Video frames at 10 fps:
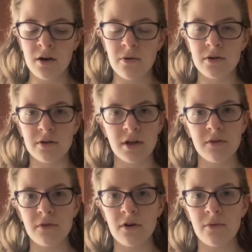When looking
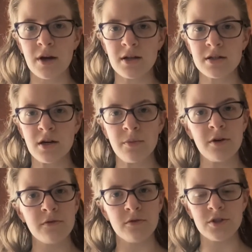for a way to tell my
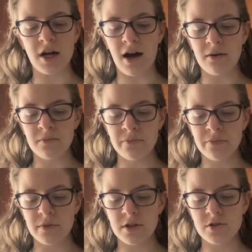food chat,
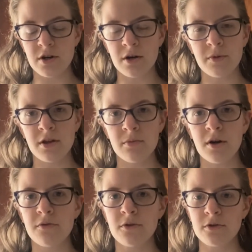it struck me that
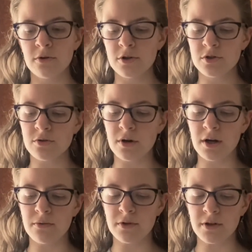my FoodCorps story
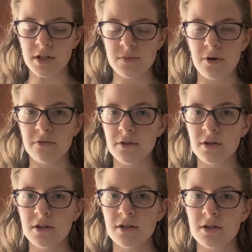relates
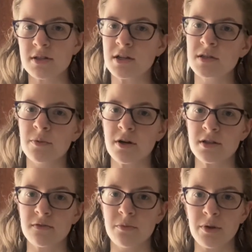perfectly to the 6 parts
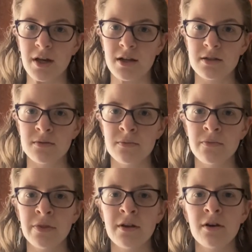of a plant:
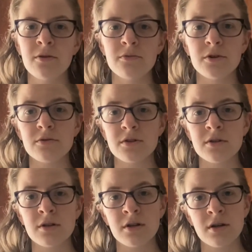root,
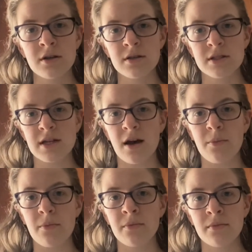
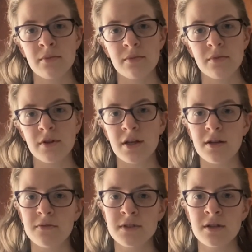stem,
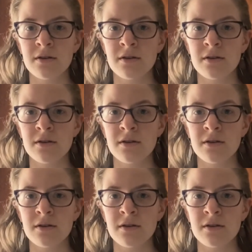leaves,